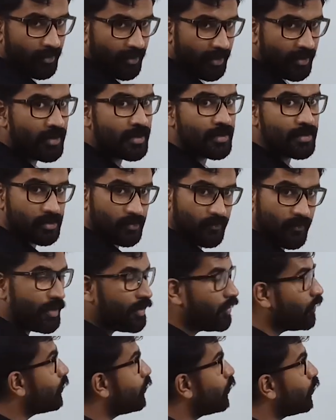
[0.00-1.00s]
Right? So
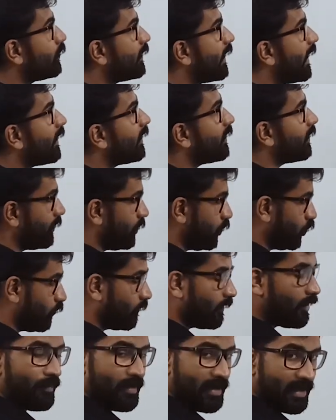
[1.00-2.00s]
when you do that, you
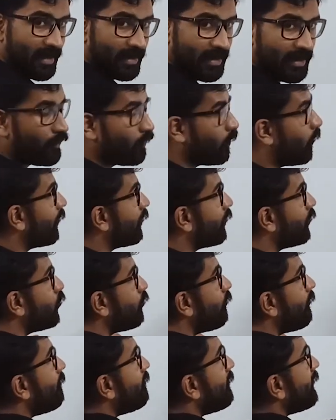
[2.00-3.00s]
will be getting what?
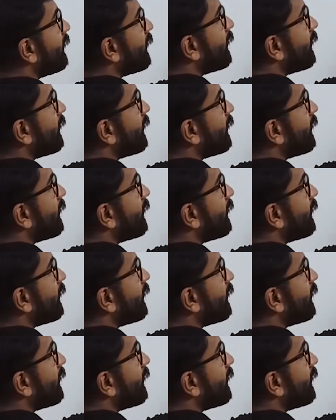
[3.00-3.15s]
You will be